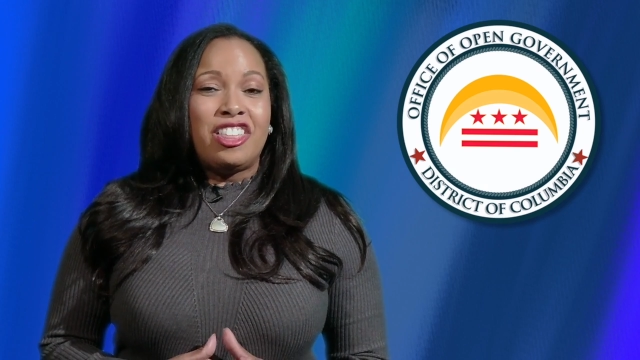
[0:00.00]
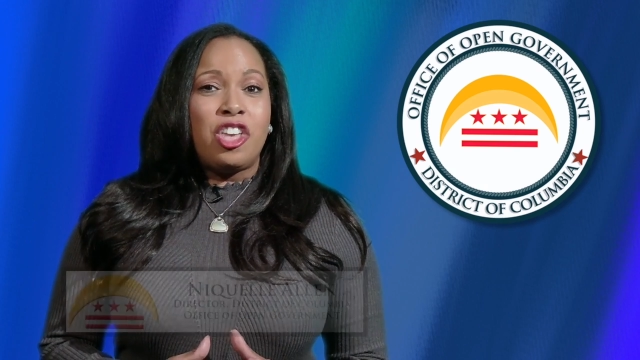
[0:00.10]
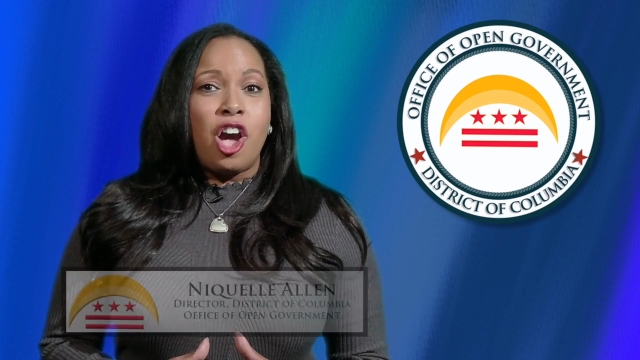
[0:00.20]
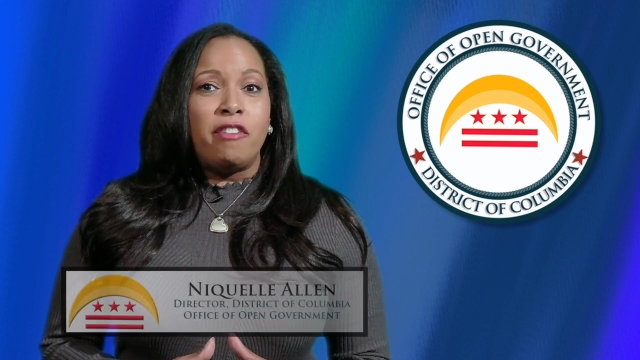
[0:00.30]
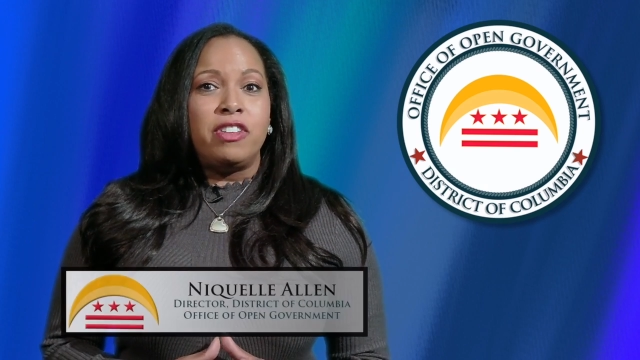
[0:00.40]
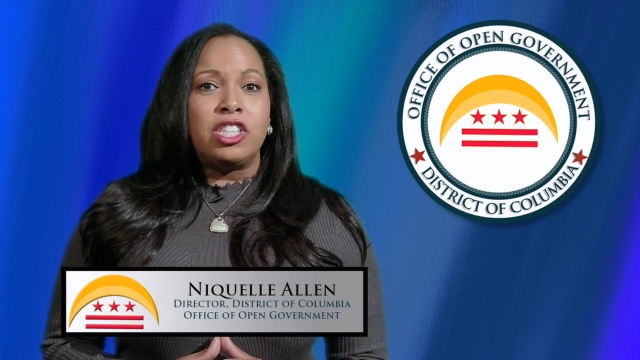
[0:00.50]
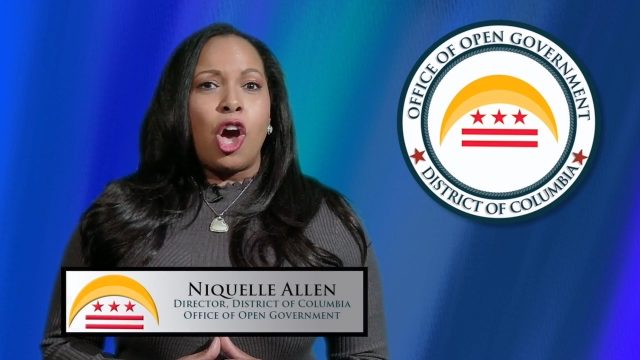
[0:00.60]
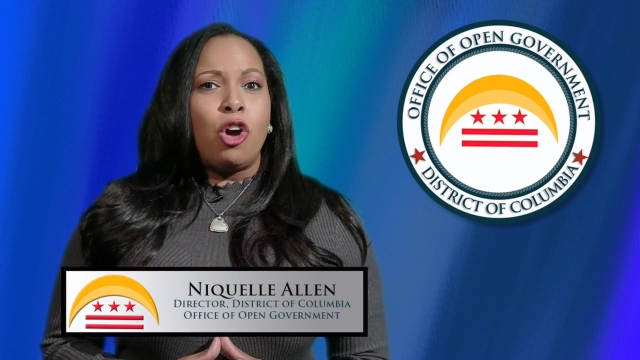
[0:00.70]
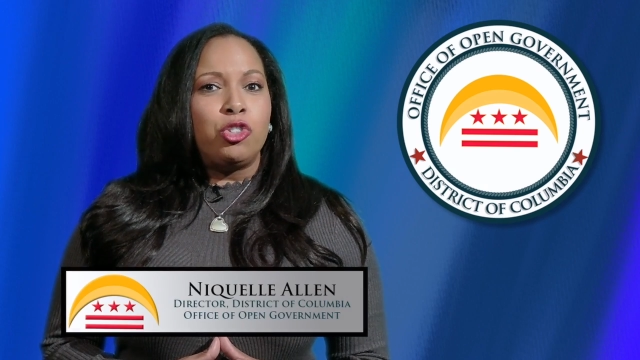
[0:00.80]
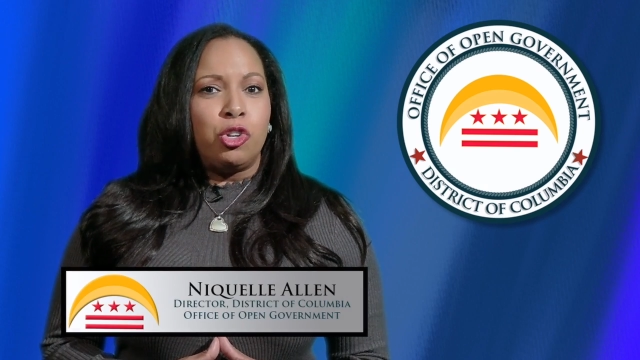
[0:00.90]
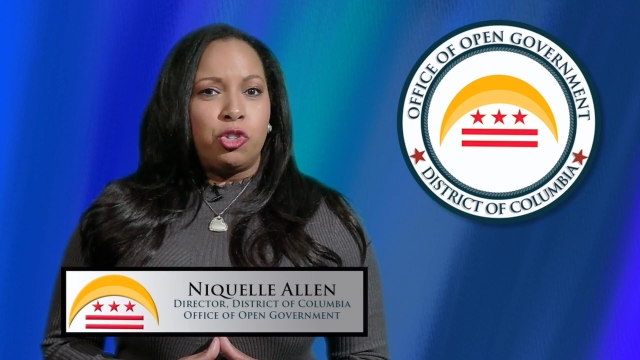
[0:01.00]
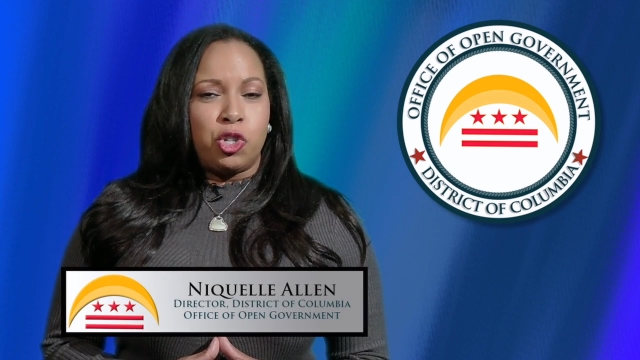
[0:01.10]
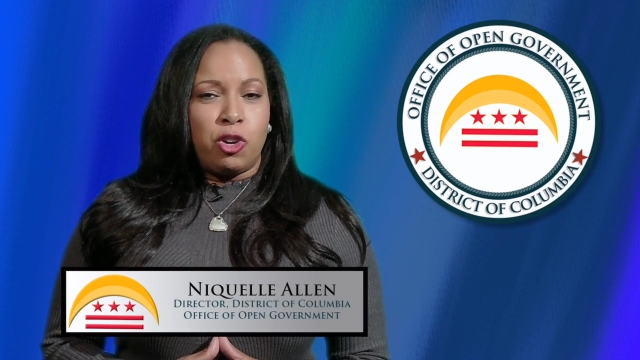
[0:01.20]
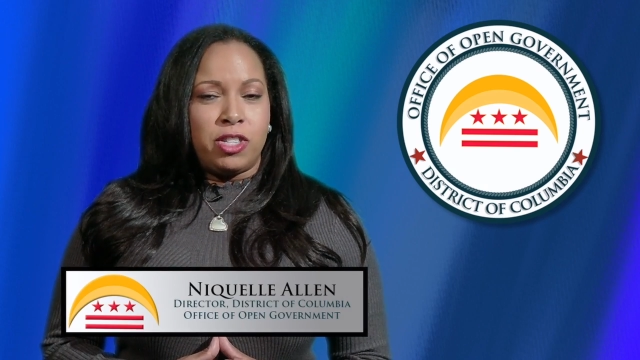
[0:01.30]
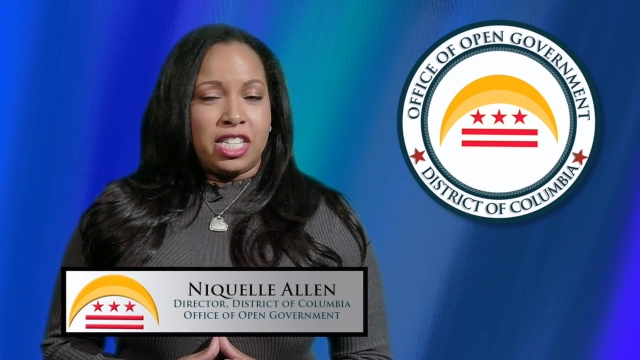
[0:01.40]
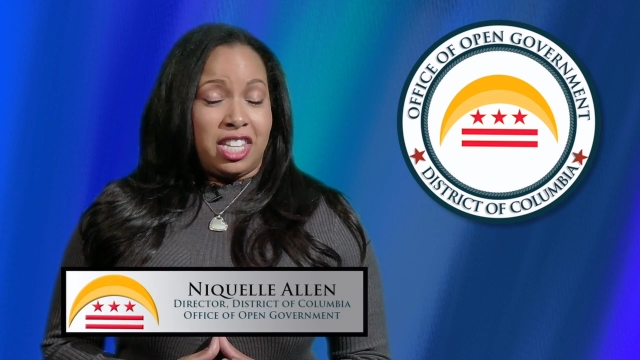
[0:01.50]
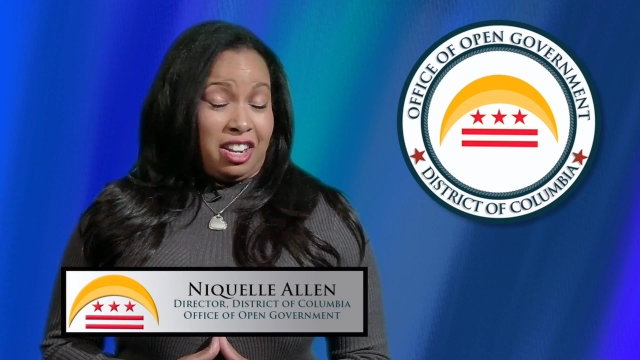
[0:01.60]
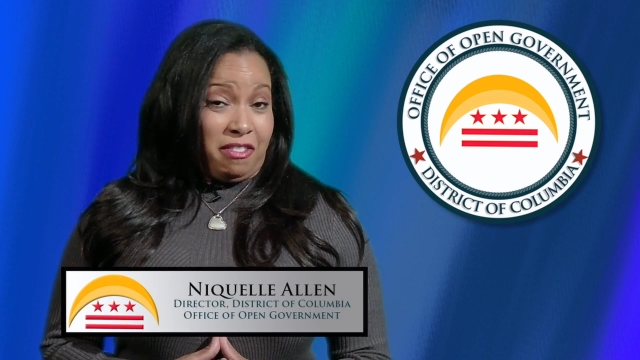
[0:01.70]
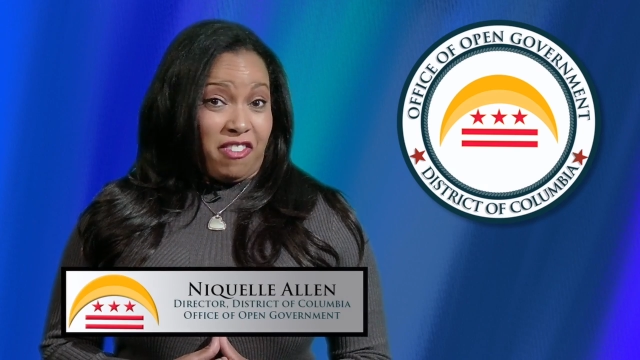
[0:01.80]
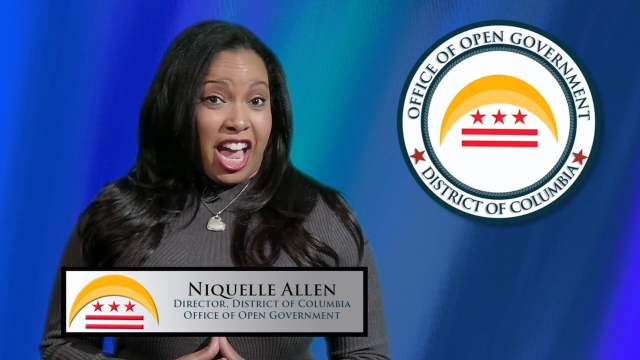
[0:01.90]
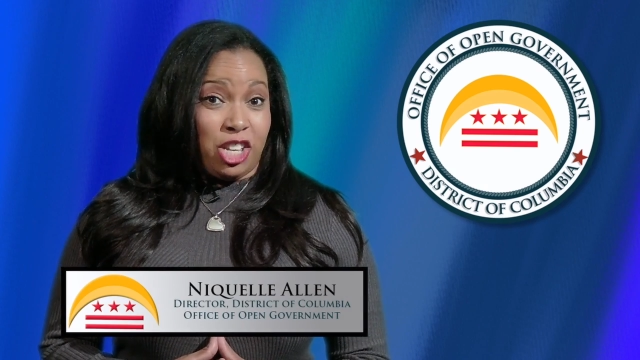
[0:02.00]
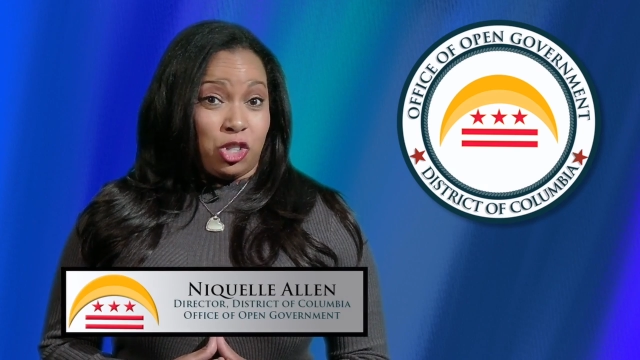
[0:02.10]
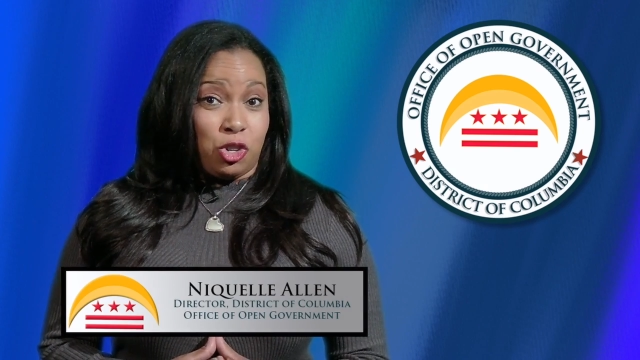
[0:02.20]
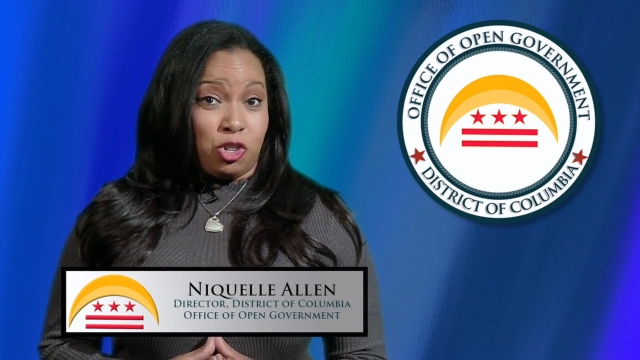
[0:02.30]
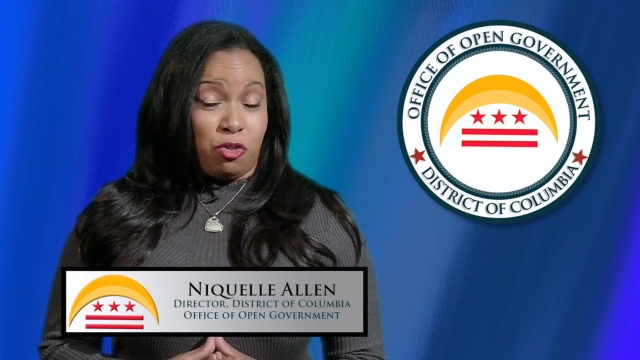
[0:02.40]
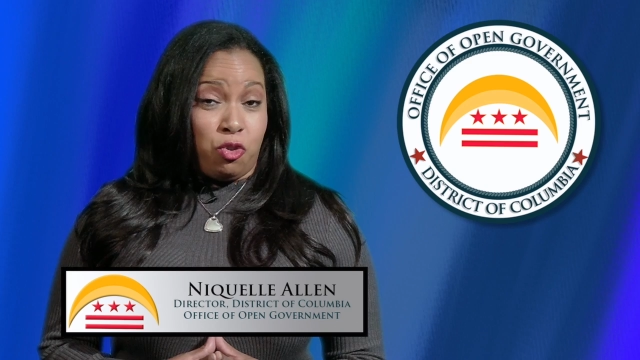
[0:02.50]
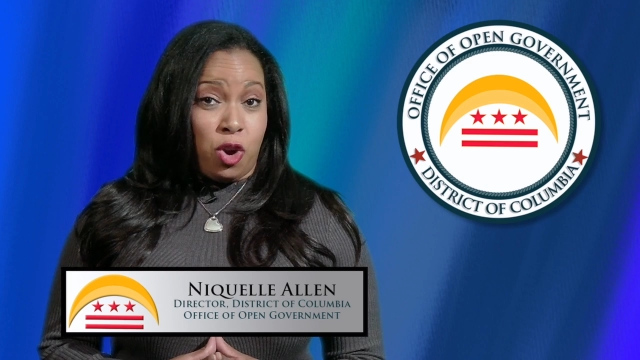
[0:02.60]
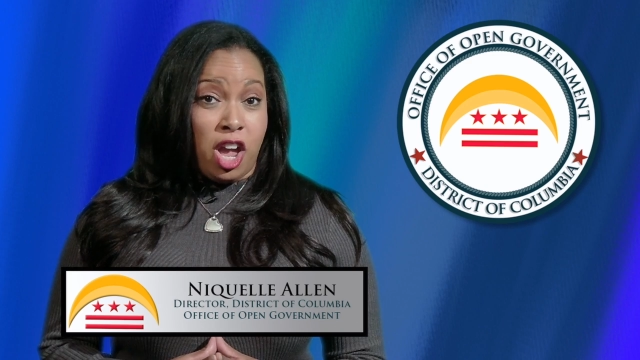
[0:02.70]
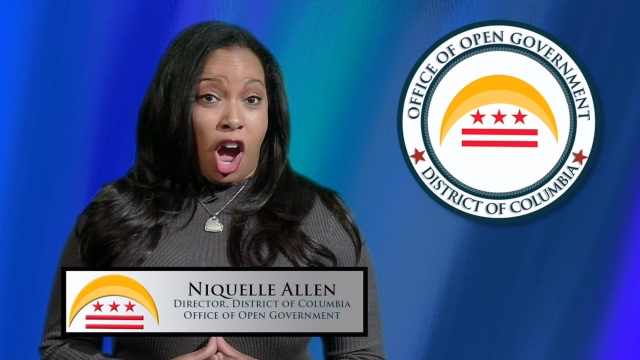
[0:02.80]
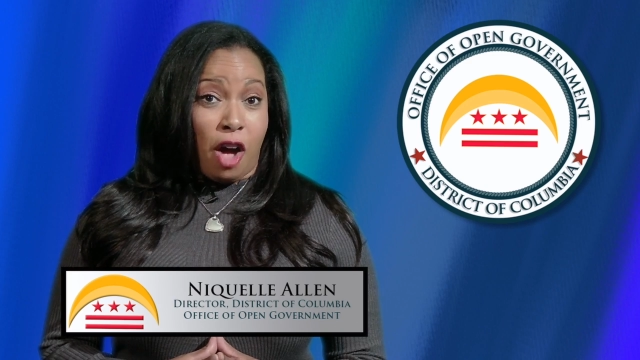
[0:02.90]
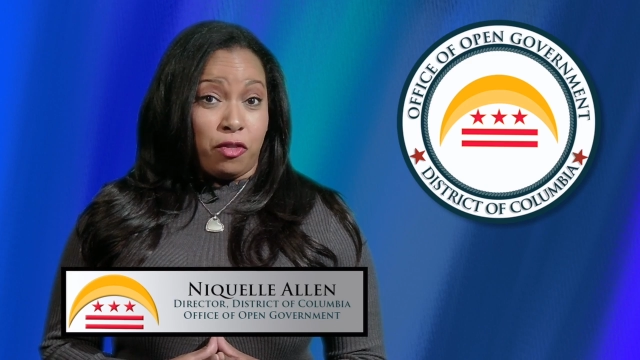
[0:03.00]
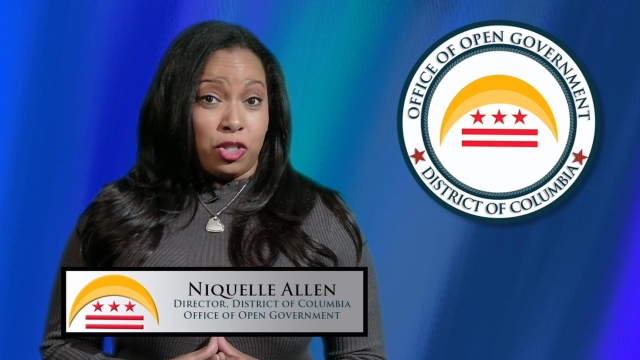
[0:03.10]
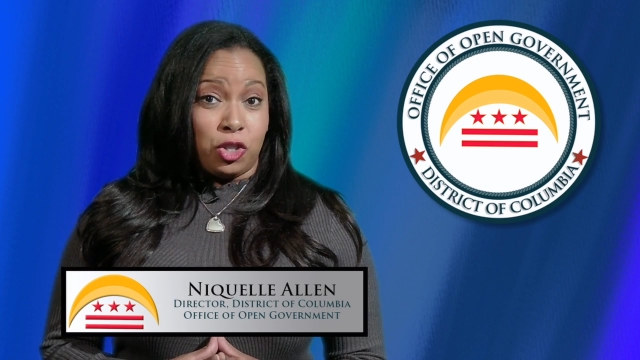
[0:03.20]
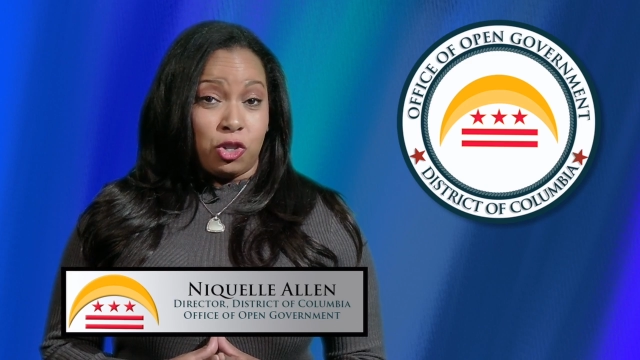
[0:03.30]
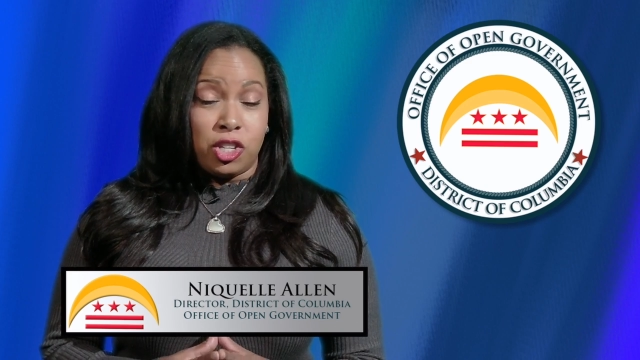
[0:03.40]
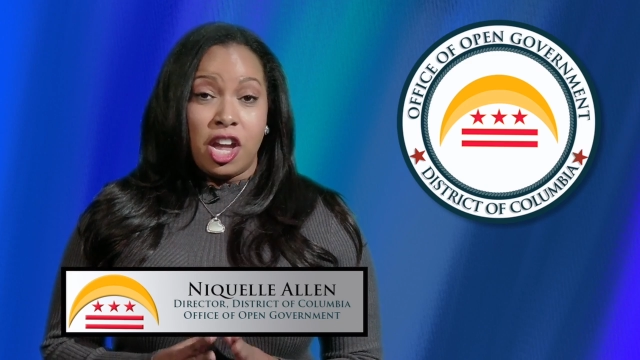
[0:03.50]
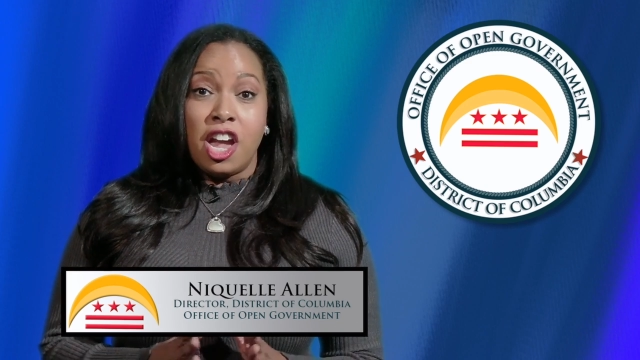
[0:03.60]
The office also serves as an advisor to FOIA officers,